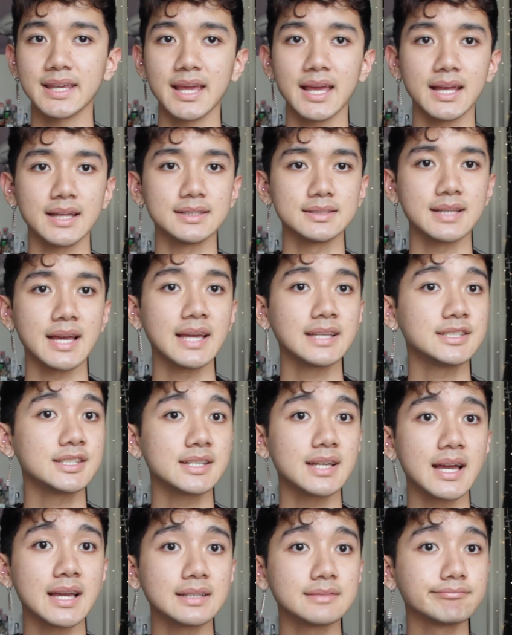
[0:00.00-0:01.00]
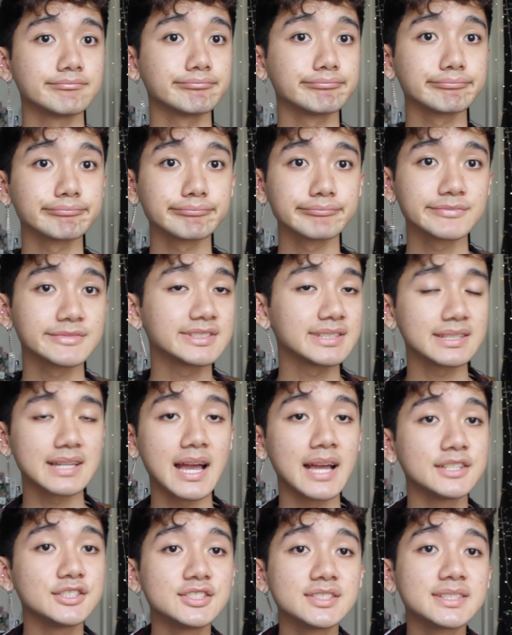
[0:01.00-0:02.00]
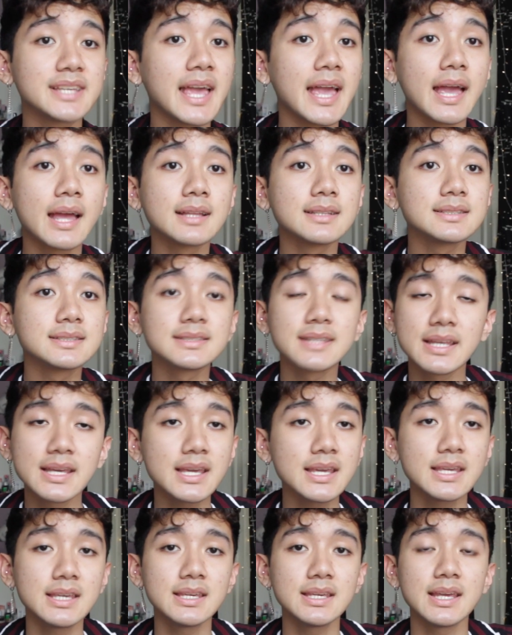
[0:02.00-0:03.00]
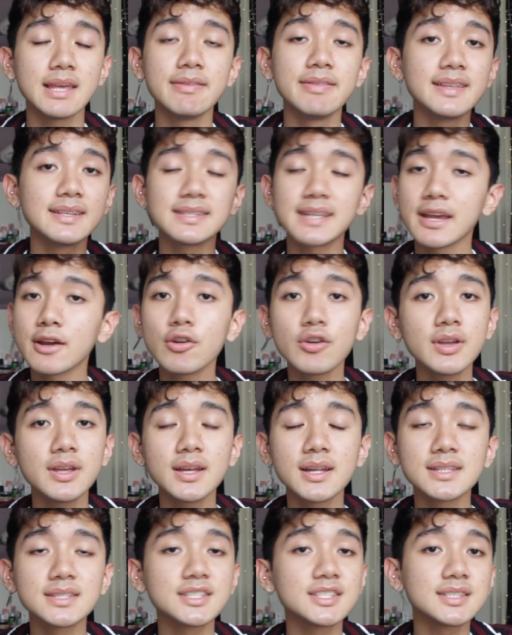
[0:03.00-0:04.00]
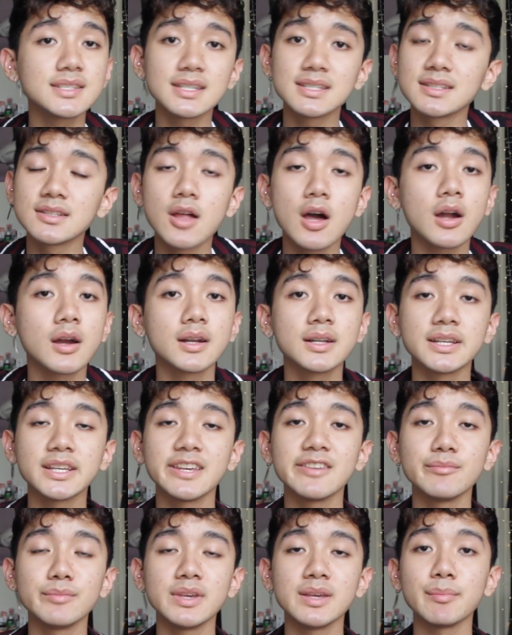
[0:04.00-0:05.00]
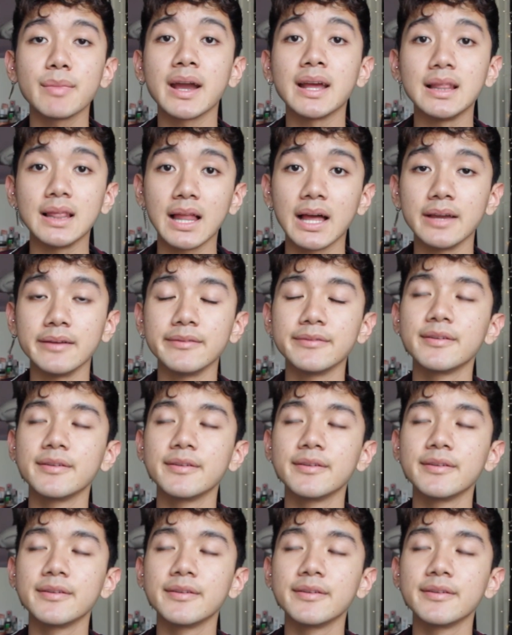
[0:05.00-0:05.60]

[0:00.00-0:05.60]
I can't. I just can't stay in this area. It's not gonna give me my